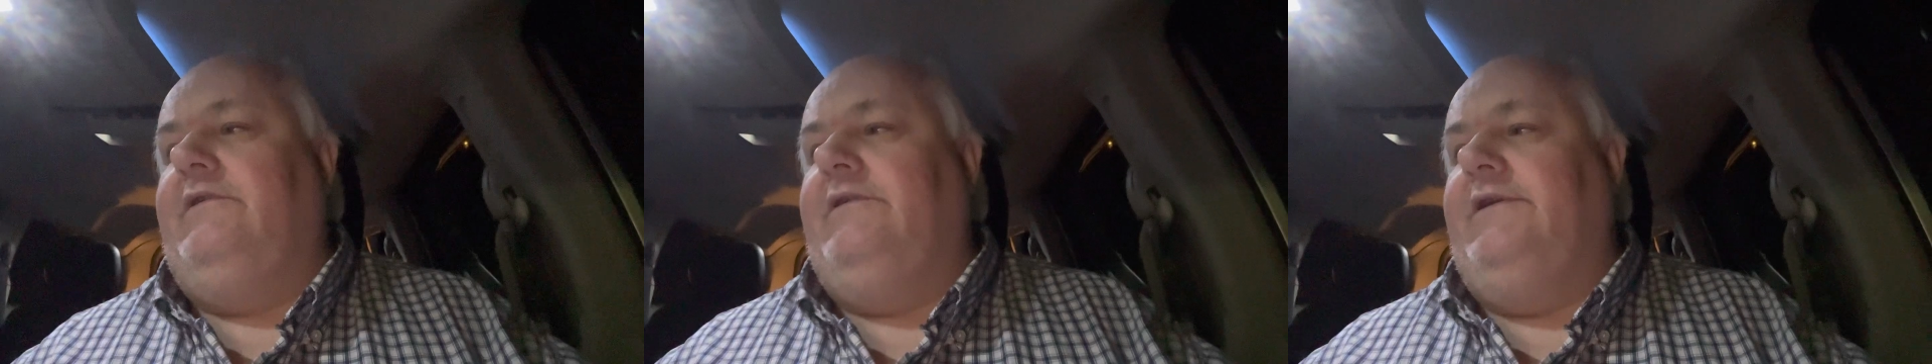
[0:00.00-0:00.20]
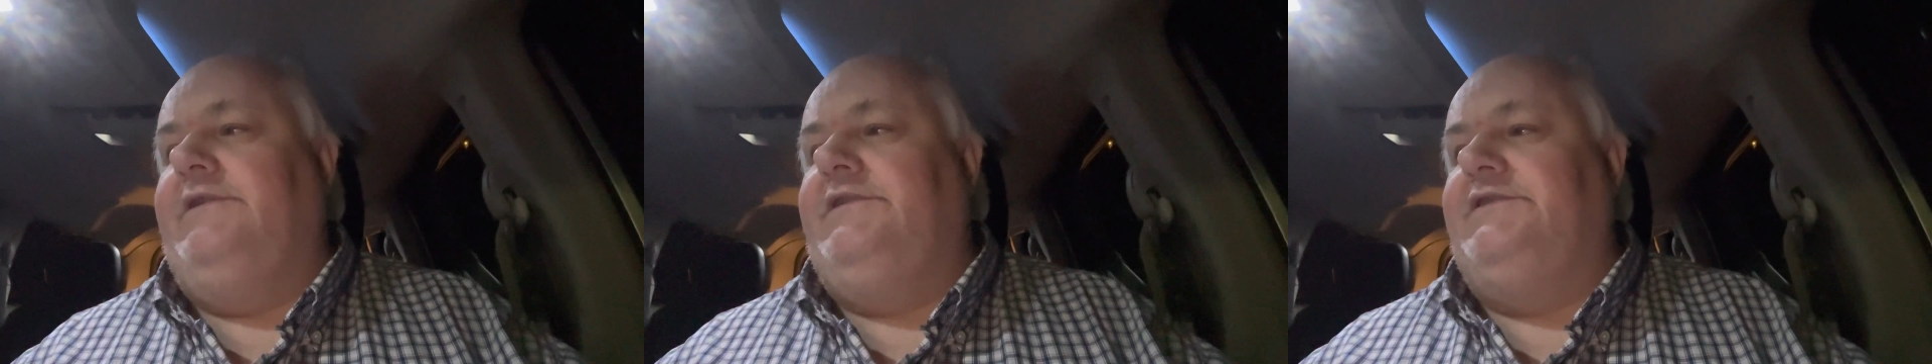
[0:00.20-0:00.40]

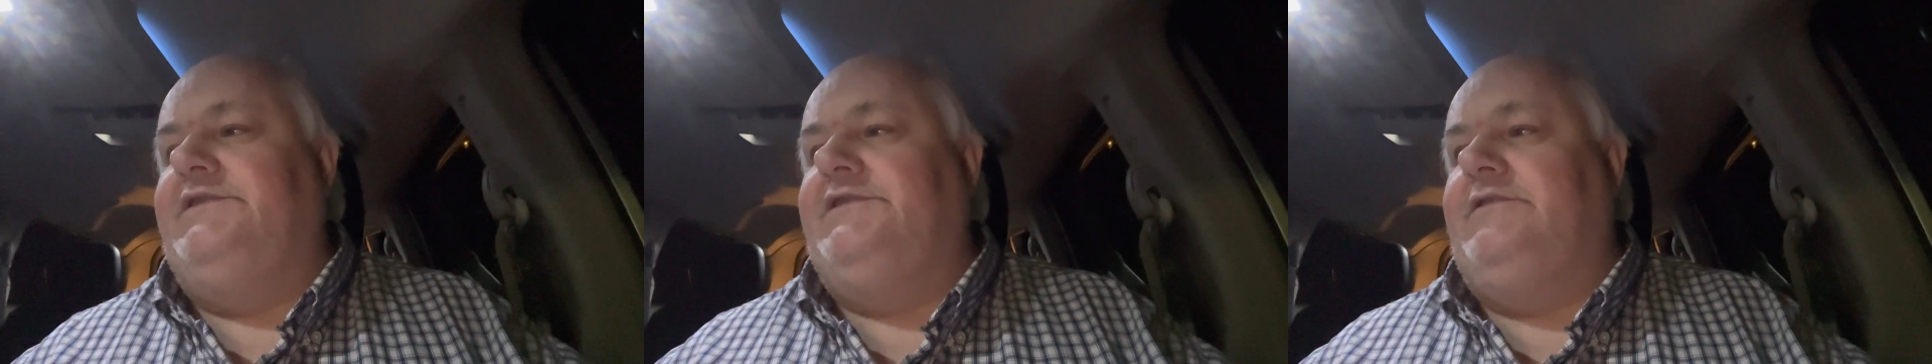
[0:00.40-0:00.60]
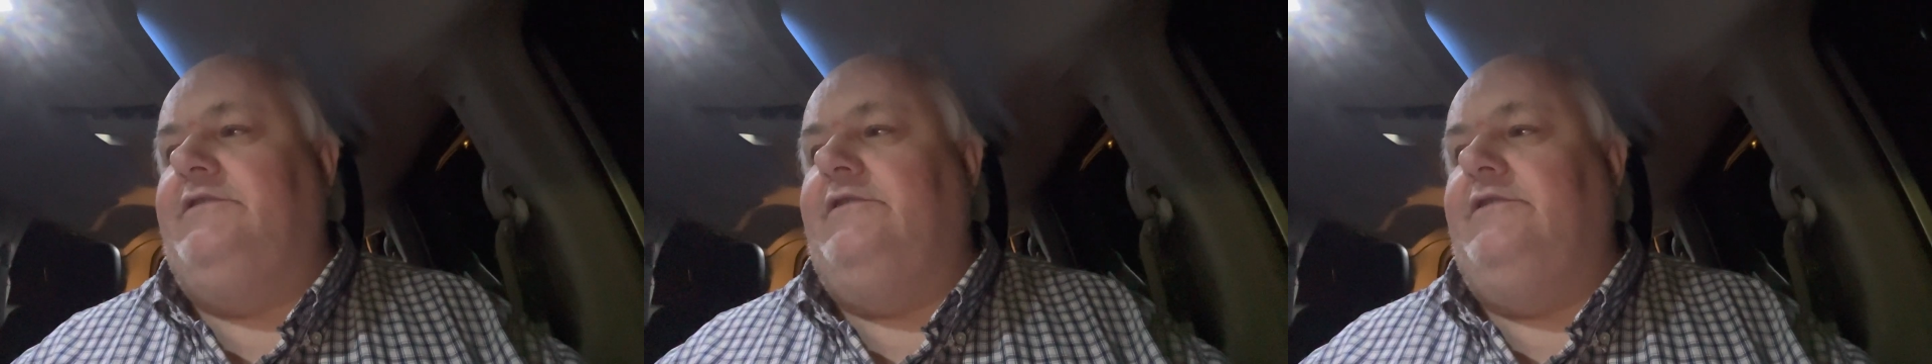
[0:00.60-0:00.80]
I
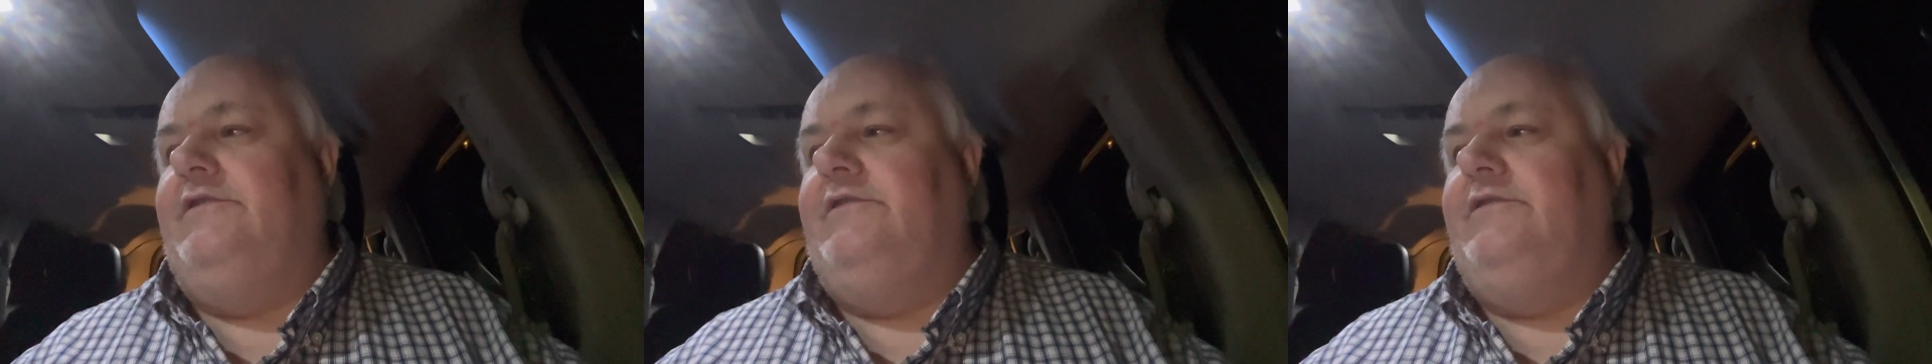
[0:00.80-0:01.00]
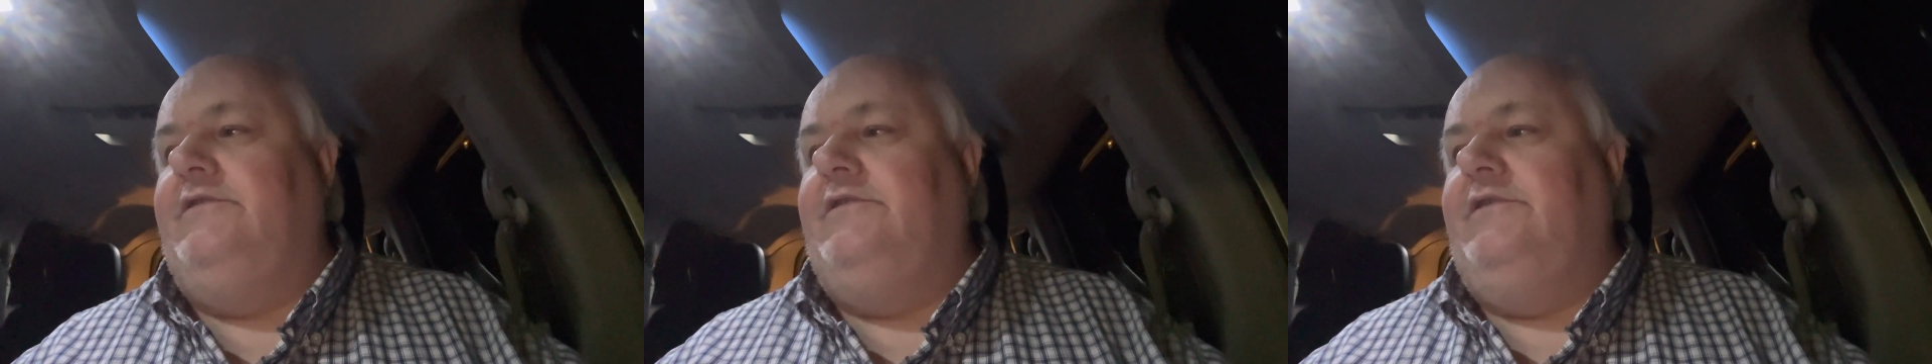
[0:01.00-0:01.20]
just uh,
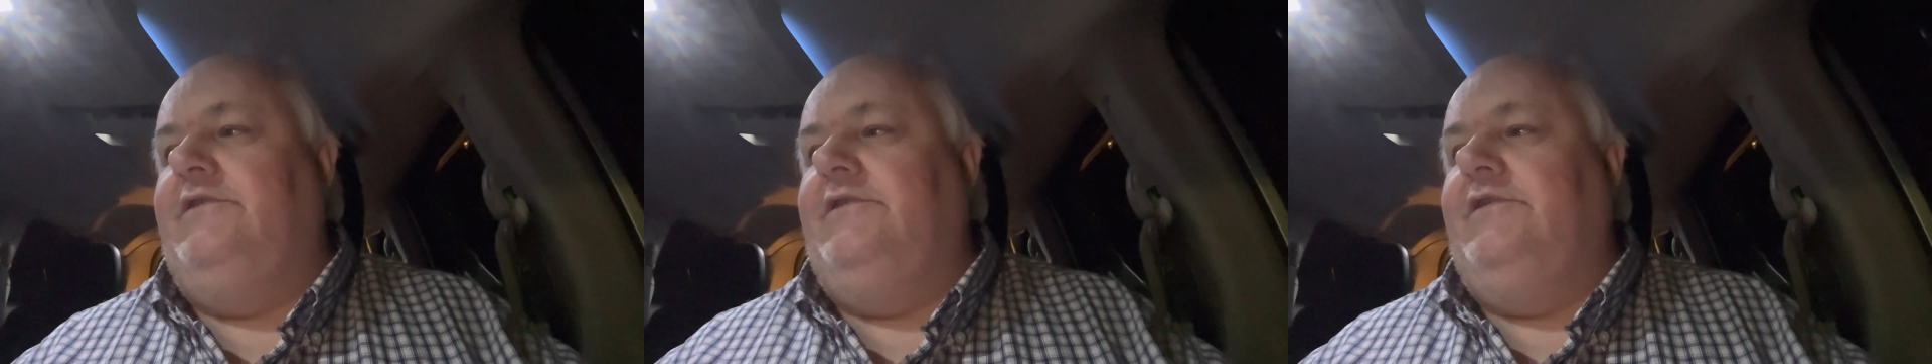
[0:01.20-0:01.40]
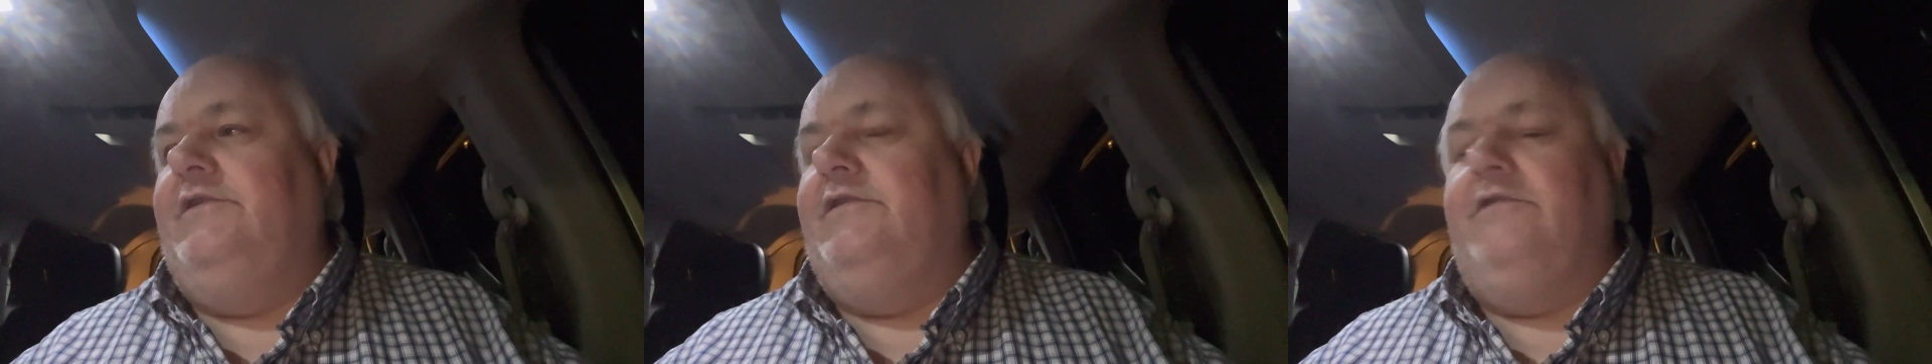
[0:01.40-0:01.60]

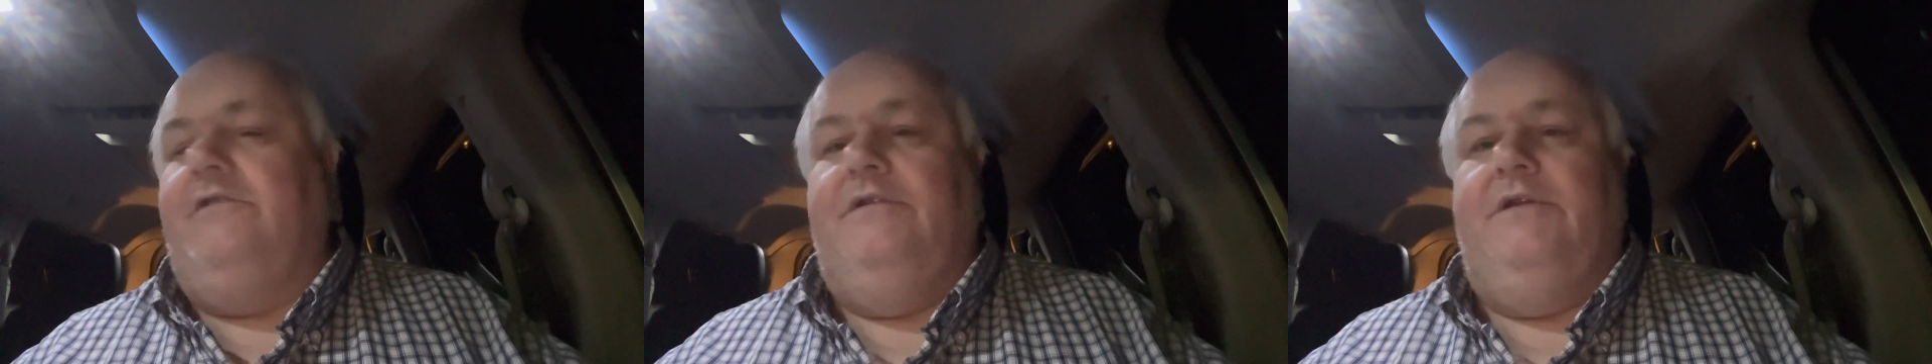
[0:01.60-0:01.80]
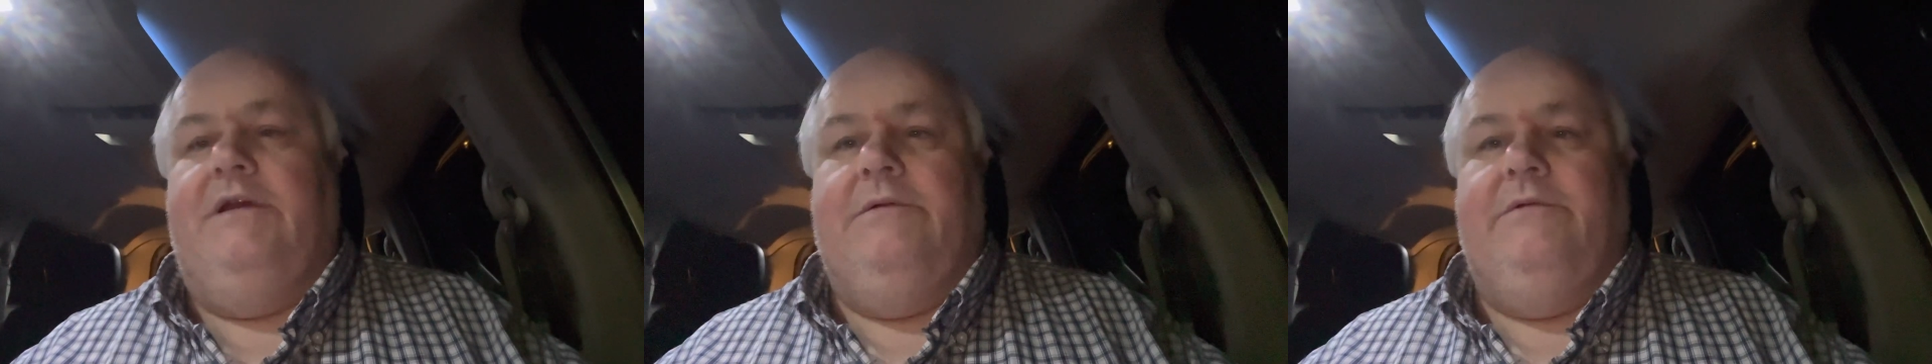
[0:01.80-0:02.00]

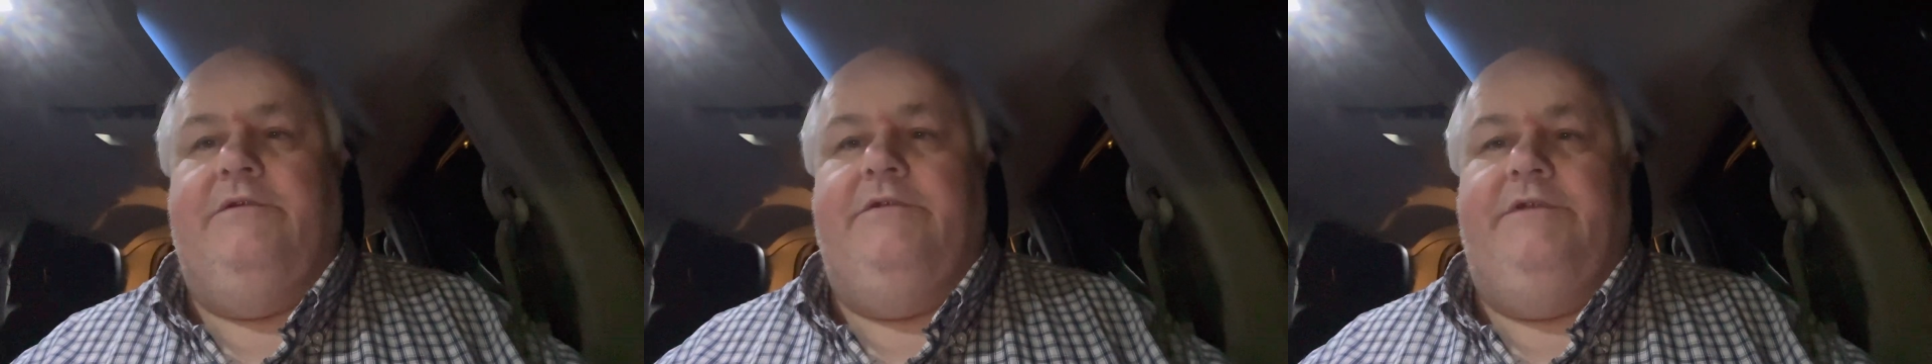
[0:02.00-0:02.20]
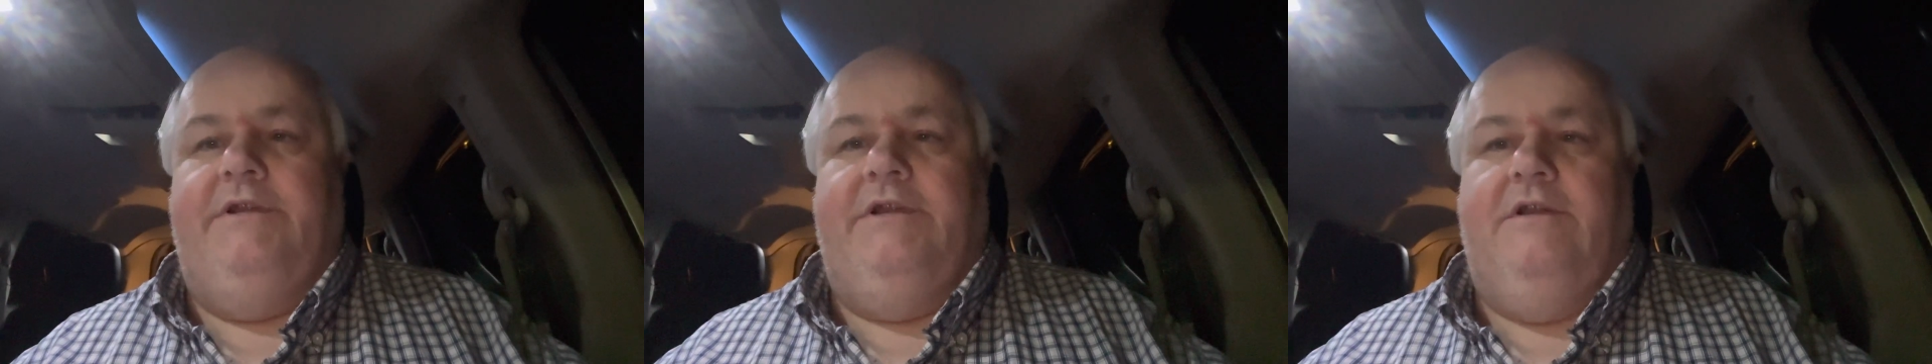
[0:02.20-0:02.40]
couldn't go
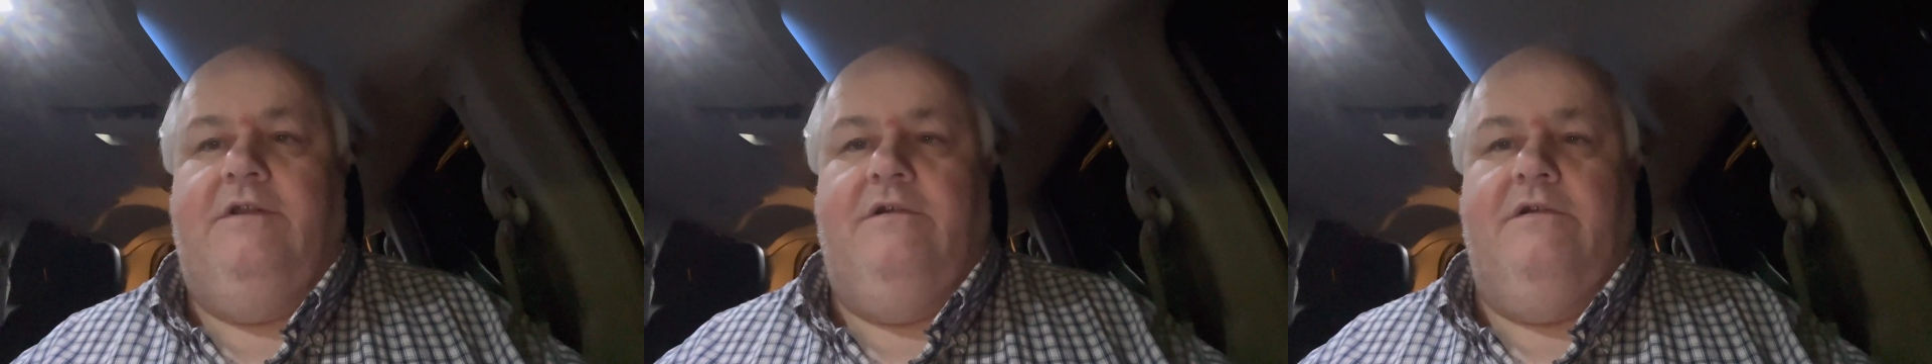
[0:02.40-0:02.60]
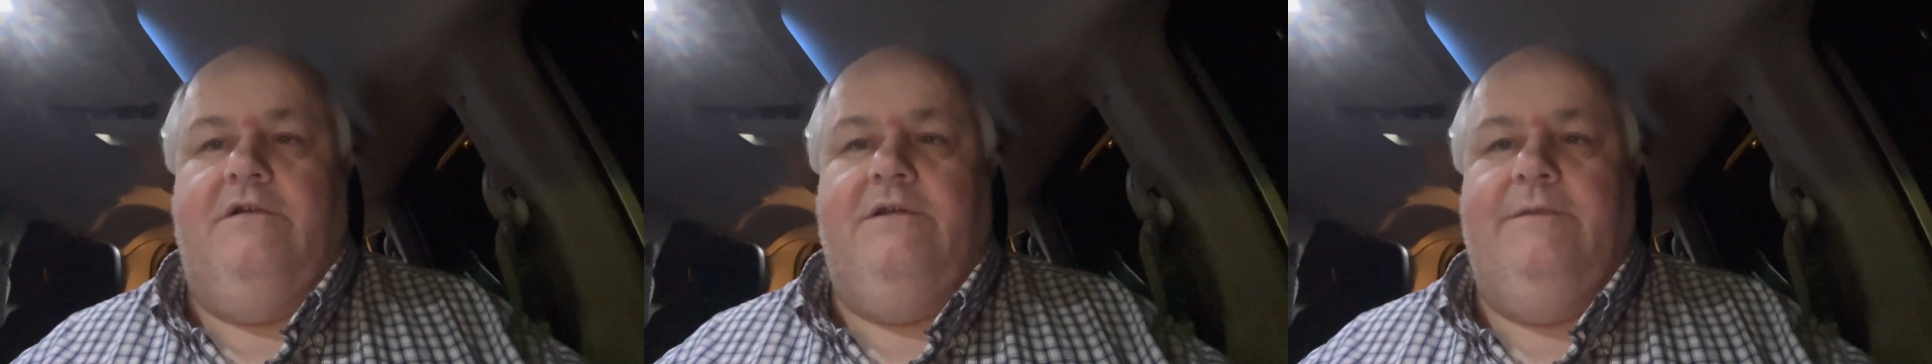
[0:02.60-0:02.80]
on any
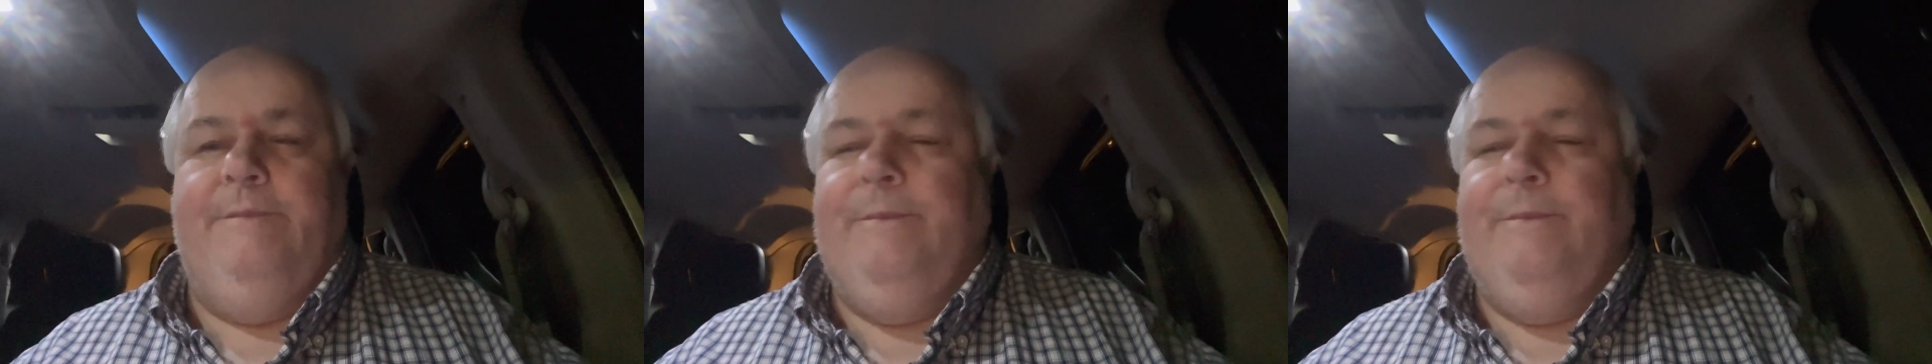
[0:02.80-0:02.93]
longer.